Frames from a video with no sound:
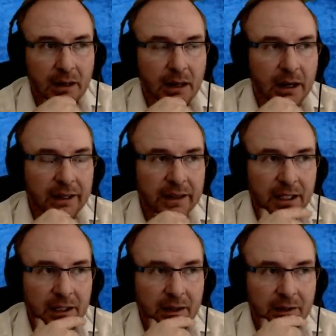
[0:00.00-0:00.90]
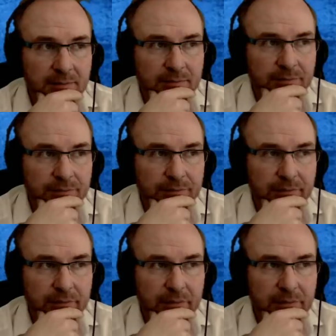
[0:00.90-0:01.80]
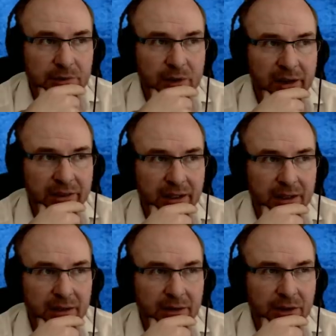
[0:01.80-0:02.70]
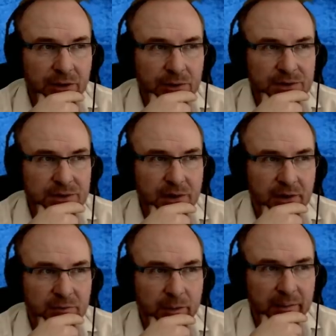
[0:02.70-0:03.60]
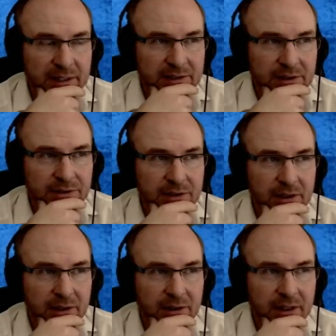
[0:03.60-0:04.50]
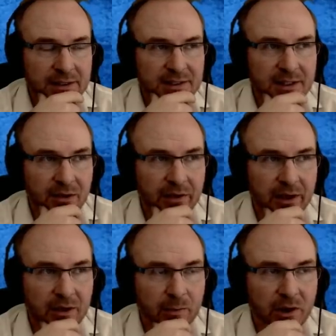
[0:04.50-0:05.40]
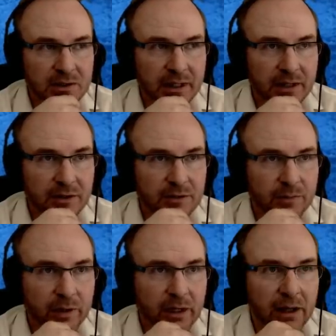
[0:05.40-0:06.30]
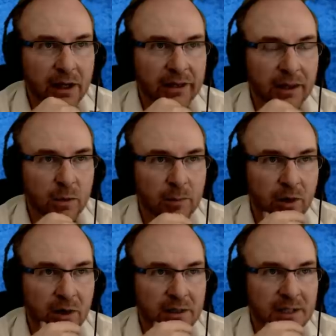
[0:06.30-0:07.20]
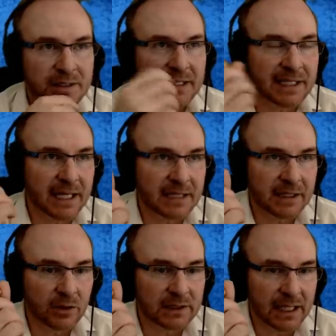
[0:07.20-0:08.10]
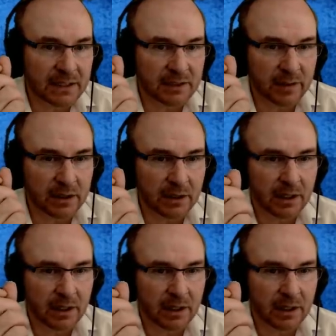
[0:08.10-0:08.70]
I think, um, so I think the use of mimesis is still there in Paul's letters, but I think what Paul does is he takes the Old Testament